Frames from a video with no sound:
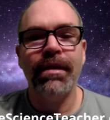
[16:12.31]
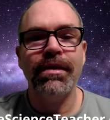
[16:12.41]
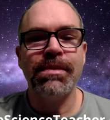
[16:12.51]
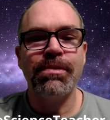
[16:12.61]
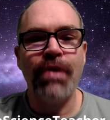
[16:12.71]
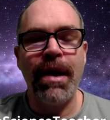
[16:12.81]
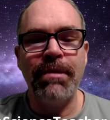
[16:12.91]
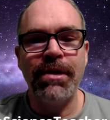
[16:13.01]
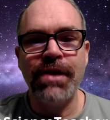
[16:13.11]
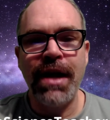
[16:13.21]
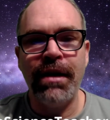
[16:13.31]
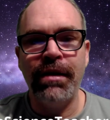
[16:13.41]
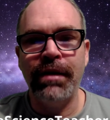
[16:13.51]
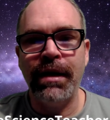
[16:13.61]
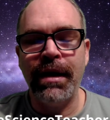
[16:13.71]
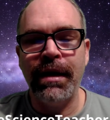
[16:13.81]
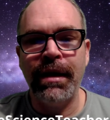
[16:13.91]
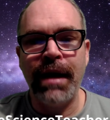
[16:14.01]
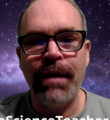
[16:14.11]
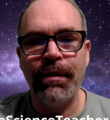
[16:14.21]
subscribe to the channel, and
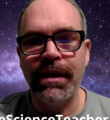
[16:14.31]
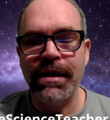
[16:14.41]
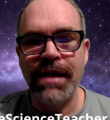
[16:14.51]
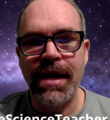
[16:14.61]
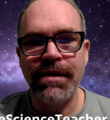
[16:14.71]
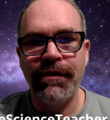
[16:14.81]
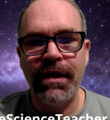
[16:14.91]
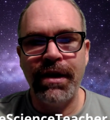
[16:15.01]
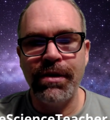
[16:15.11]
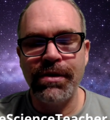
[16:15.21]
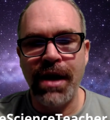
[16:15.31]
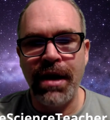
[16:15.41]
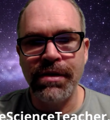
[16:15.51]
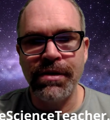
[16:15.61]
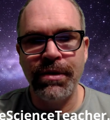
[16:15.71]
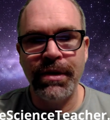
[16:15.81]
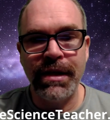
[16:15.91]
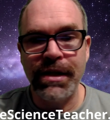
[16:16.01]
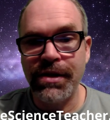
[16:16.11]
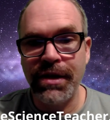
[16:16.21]
I release lots of videos. Also, in
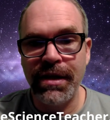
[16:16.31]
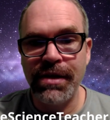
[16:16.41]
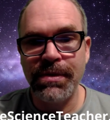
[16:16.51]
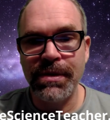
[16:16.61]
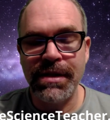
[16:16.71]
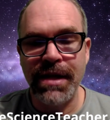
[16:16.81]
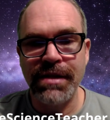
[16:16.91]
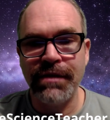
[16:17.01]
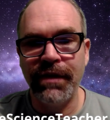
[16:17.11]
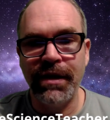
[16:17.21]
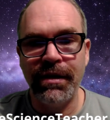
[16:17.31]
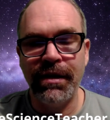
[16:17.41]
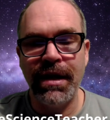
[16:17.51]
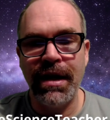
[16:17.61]
addition to these ones, lots of little